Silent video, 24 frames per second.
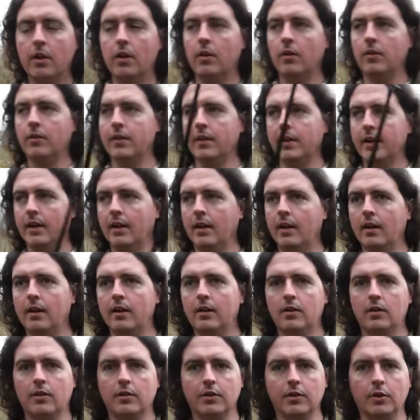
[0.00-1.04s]
on the
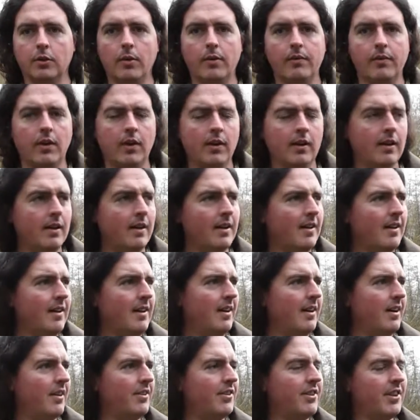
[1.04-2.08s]
quiver.
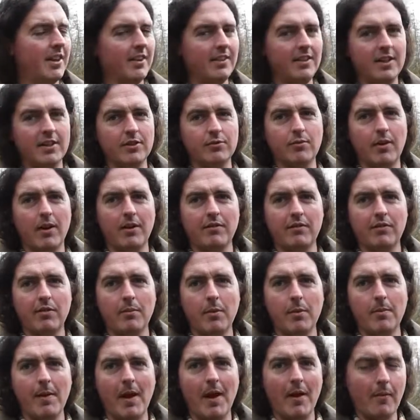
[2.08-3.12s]
I think these run from
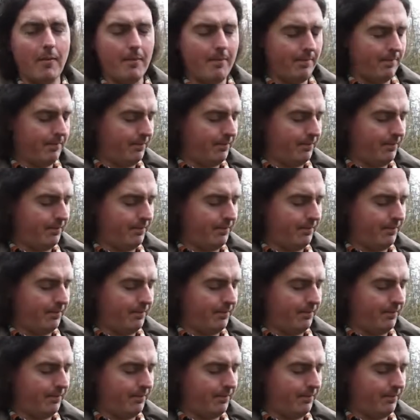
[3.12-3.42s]
about